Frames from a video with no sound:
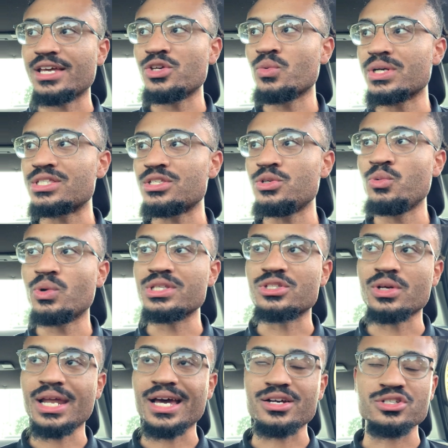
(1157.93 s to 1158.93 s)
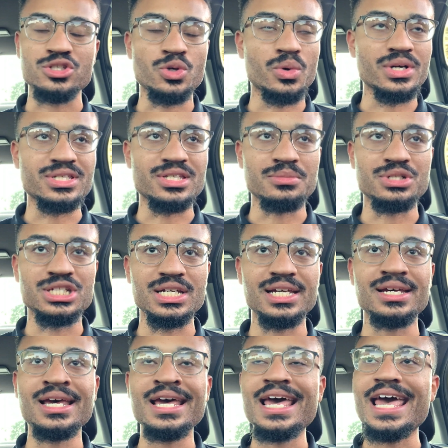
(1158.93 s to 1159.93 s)
You went to like a store or some
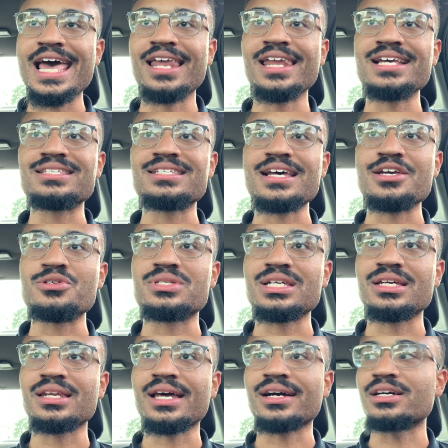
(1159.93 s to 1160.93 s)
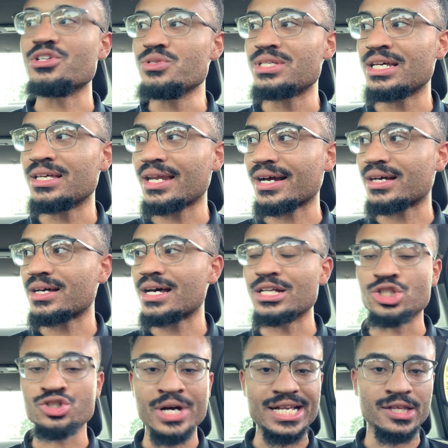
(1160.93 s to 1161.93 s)
shit, and let's say you seen like a
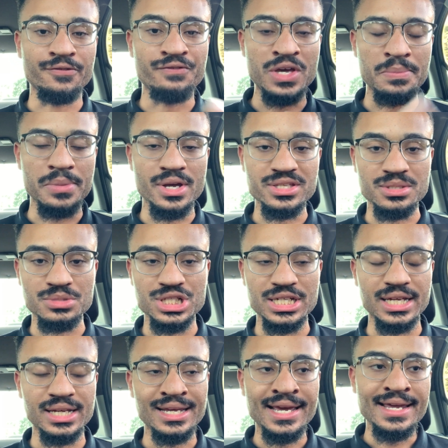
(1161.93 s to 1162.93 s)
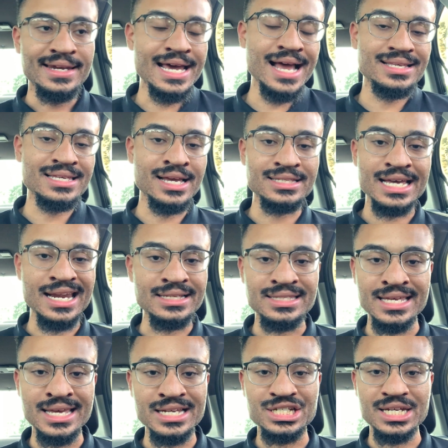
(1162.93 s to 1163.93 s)
attractive female or some shit. 9 times out of
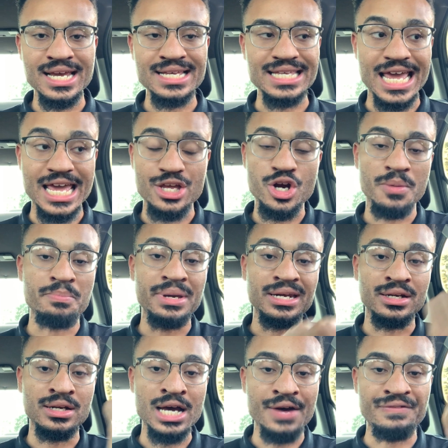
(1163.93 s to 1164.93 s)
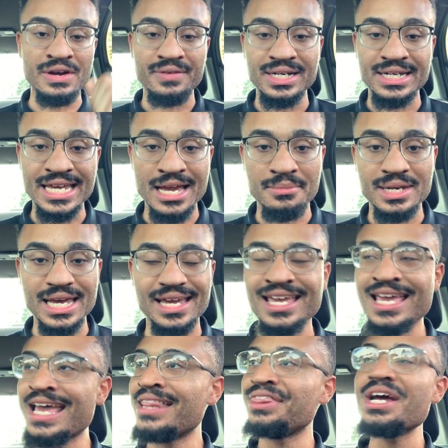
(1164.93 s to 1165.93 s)
10 chance, and you're beating off every damn day.
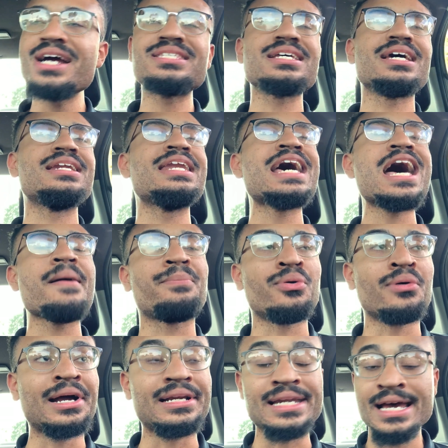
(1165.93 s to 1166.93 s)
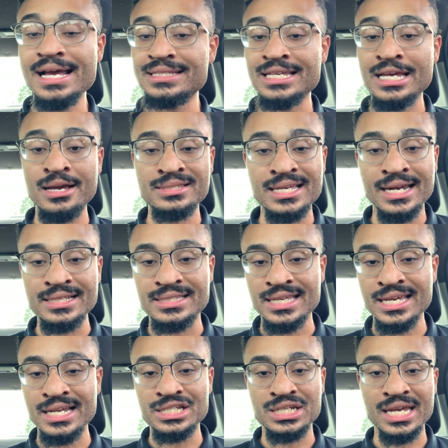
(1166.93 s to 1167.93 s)
There's a 9.9 times out of
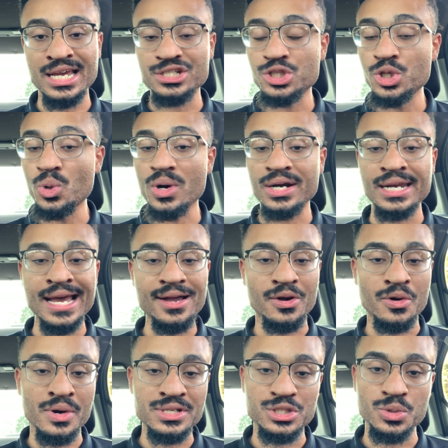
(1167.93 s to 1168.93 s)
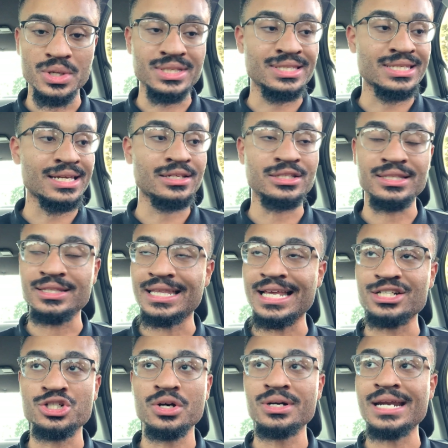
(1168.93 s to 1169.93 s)
10 chance you're not going to
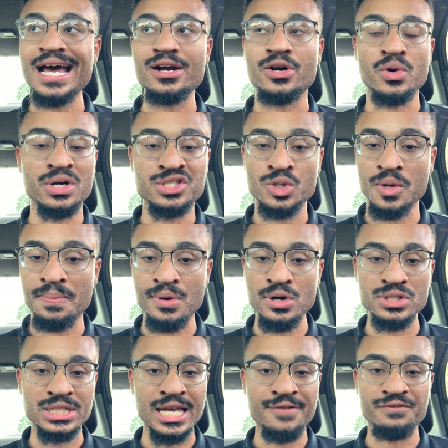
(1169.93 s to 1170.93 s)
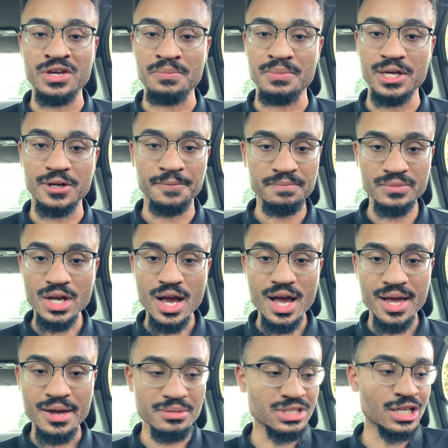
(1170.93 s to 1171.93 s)
approach that female.
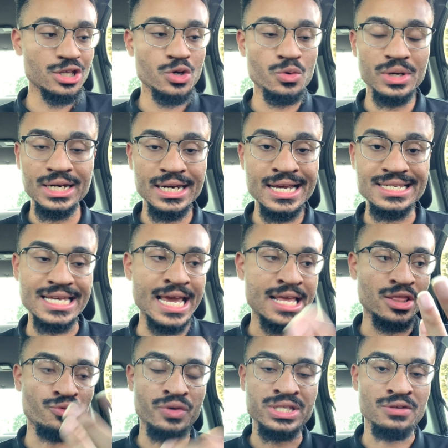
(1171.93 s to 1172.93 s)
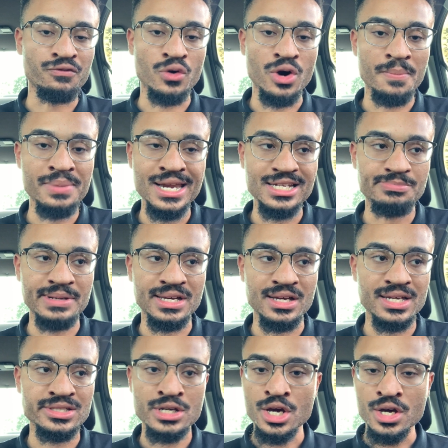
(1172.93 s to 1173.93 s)
I'm telling you what it is. And the reason for it being is
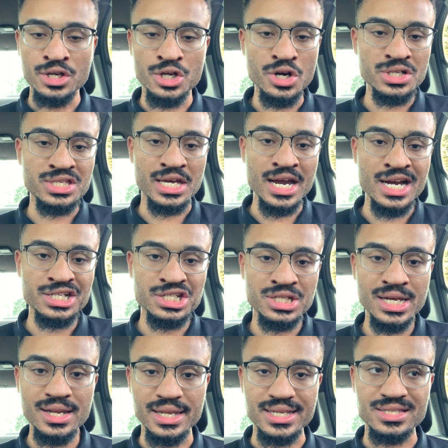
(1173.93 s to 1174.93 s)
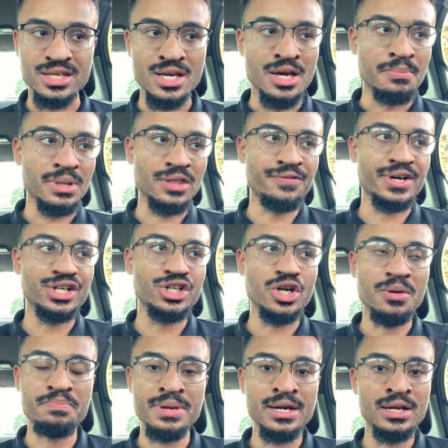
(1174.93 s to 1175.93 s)
because you're scared shitless. Motherfucker,
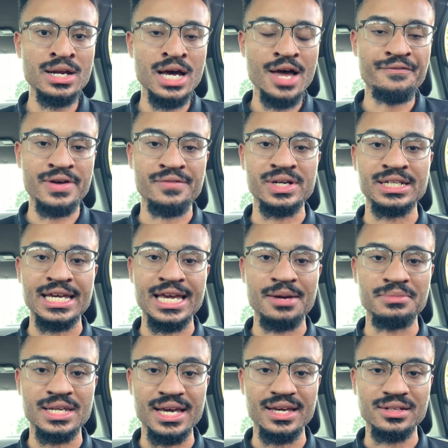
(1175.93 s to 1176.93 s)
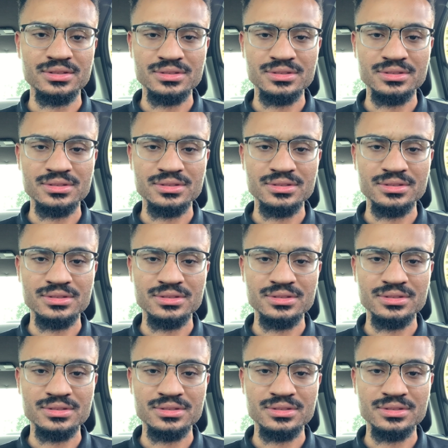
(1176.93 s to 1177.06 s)
you're beating off every damn day.